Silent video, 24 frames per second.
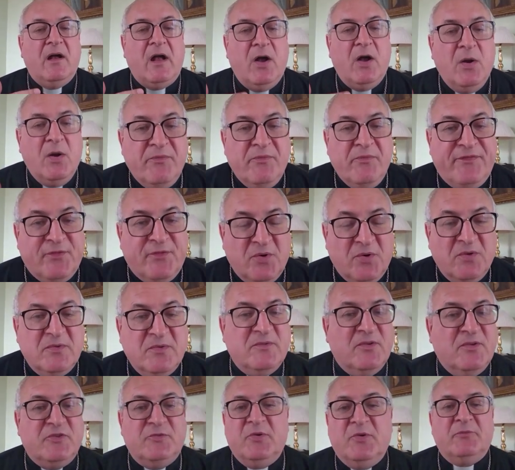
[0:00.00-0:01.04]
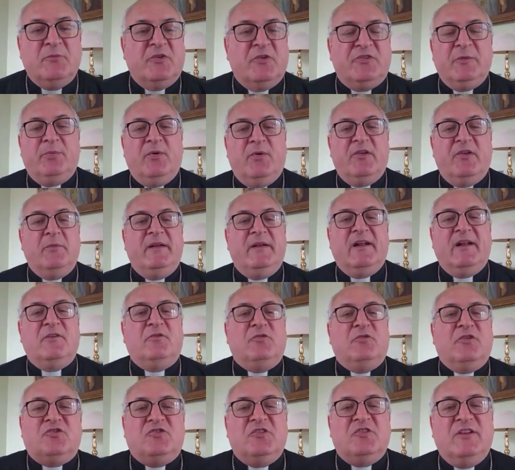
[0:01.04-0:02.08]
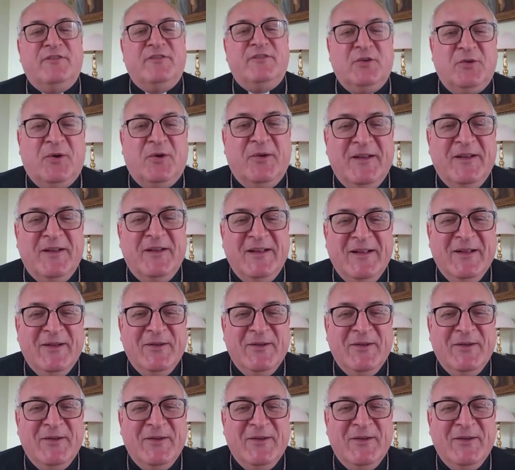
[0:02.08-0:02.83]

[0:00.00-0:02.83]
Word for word: hopeful, because what, what's the point of being a Christian if you're not